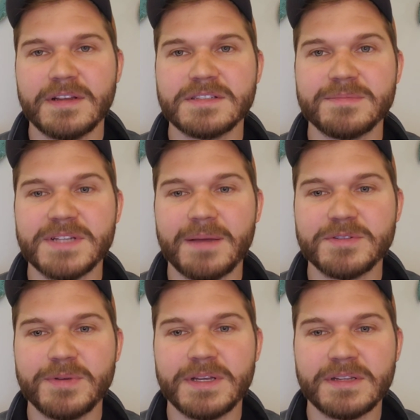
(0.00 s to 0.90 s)

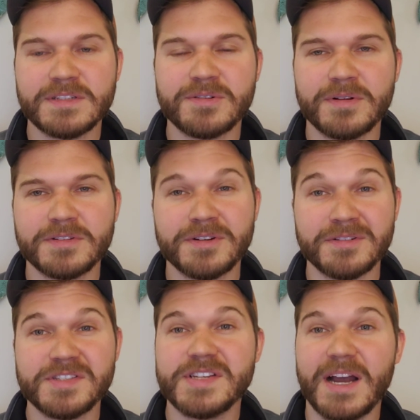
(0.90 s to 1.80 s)
Sometimes we can sort of
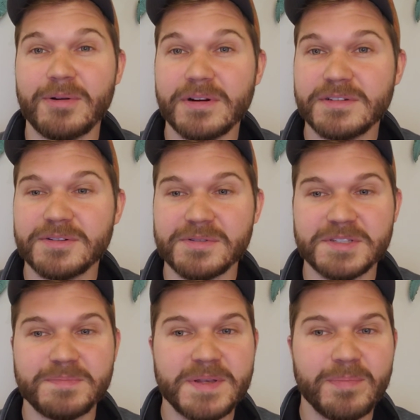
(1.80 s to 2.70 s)
turn sour
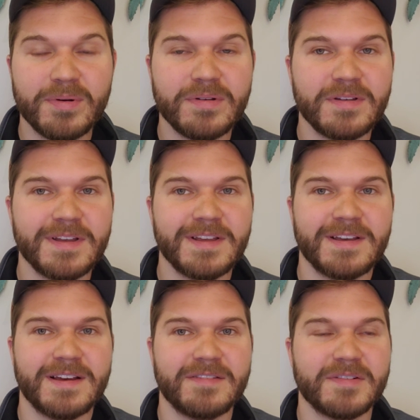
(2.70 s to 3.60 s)
towards people
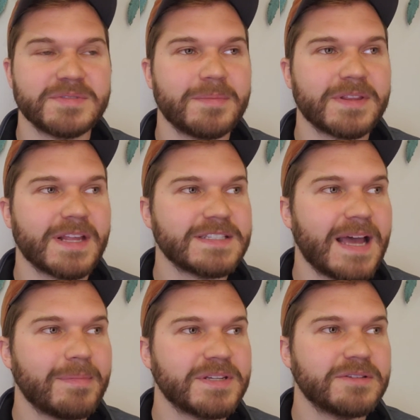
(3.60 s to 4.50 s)
from something that's
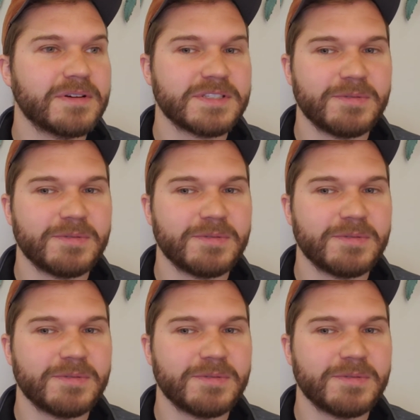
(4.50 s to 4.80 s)
happened to us.